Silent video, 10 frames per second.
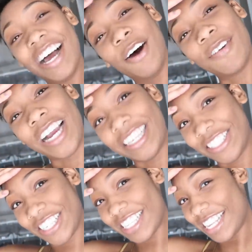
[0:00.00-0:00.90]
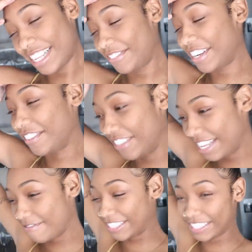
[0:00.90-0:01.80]
hope you guys enjoyed today's video. If you
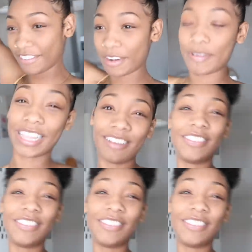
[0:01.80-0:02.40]
did, make sure you give it a big